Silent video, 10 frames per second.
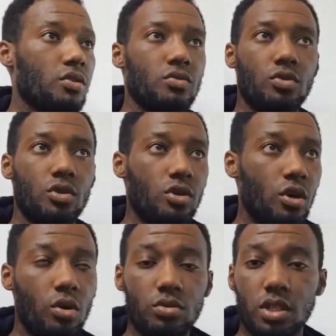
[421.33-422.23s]
You can
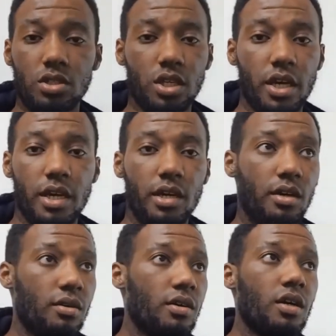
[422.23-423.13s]
go to
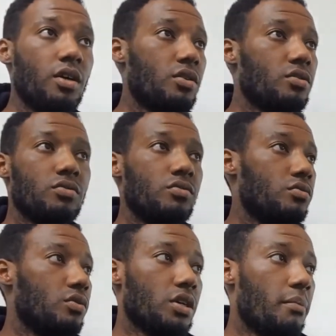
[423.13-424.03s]
jail.
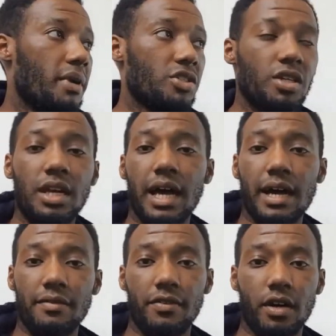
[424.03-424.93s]
You can mess your
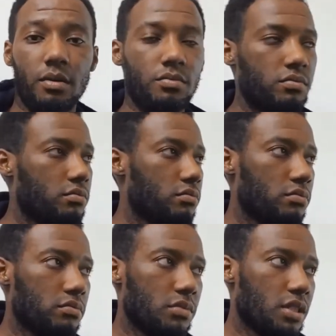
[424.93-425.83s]
life up.
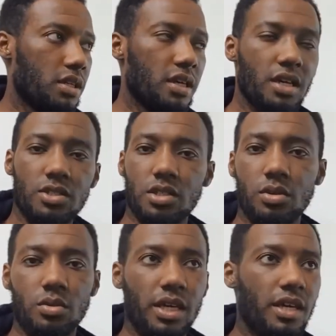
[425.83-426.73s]
You can get a
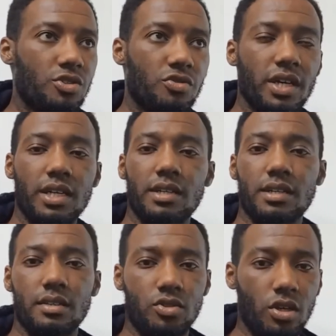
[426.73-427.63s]
skill, get a trade,
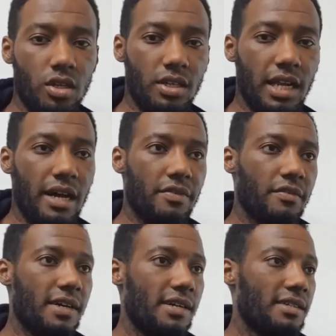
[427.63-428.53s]
turn your life
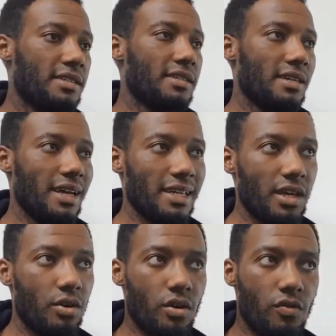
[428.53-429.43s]
around and get
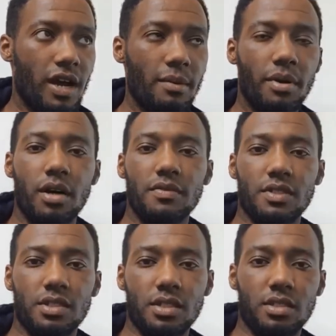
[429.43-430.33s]
on the right path
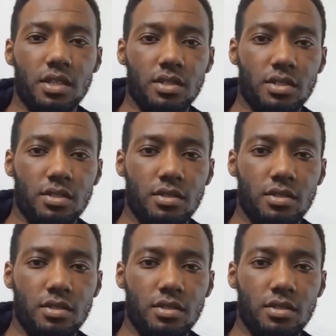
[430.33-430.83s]
to success.